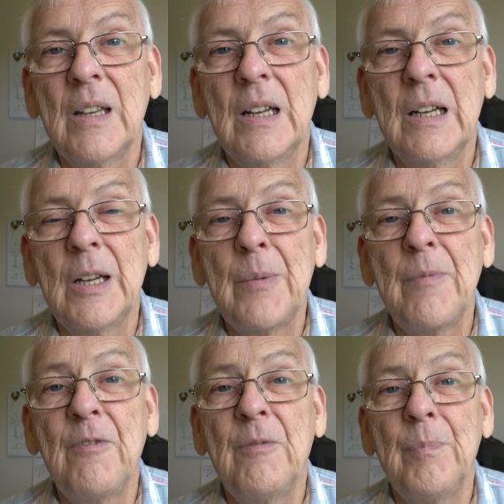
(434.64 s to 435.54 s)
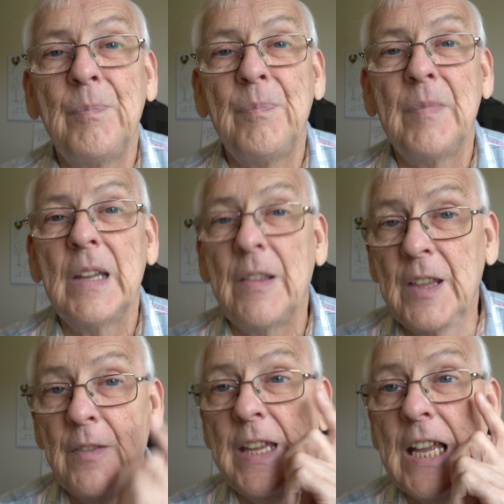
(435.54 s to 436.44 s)

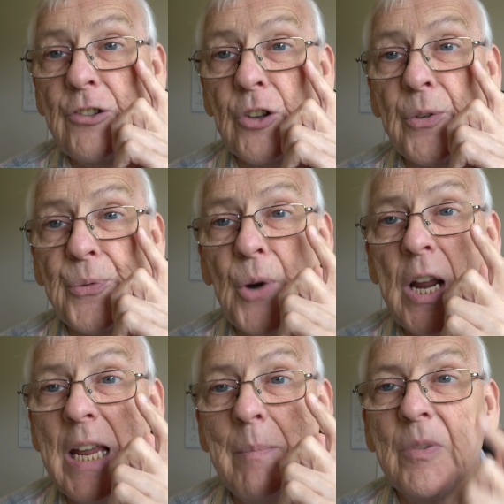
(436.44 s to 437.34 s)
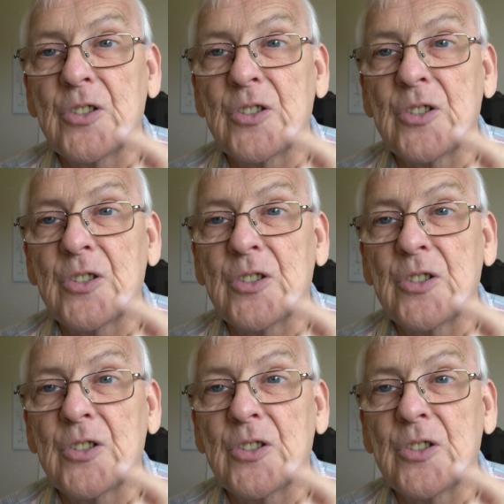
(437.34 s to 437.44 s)
the edge of the frame,